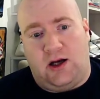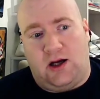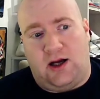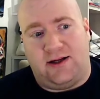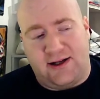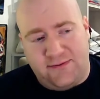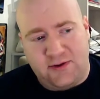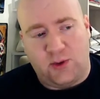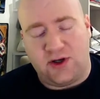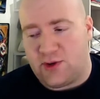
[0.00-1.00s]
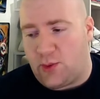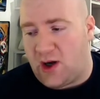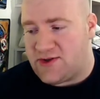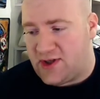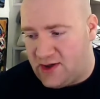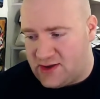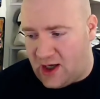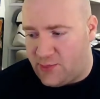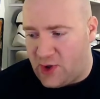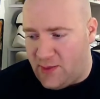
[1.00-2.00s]
I definitely want to rewatch those.
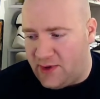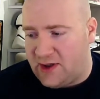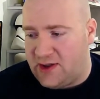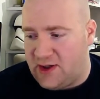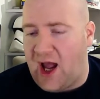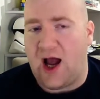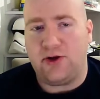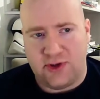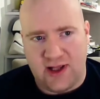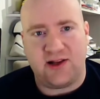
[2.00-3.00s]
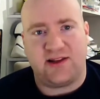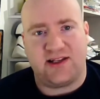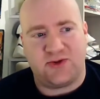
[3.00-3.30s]
I'm probably gonna do. I'll do that this